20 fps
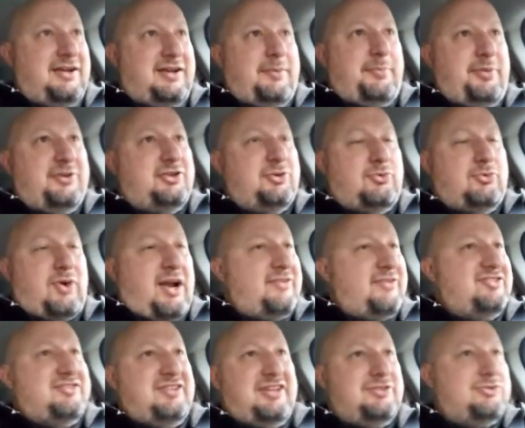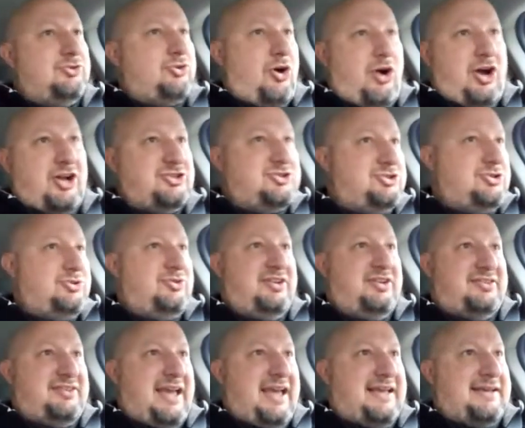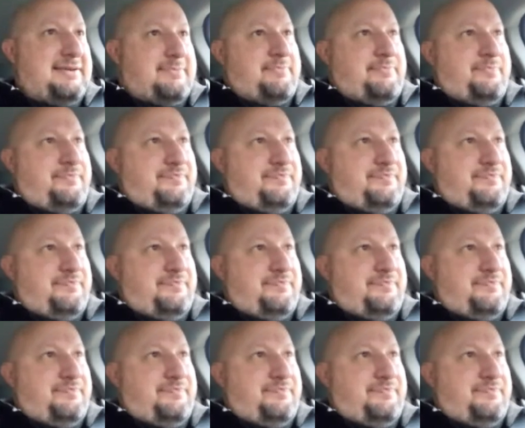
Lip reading: But the refs didn't cost you this game.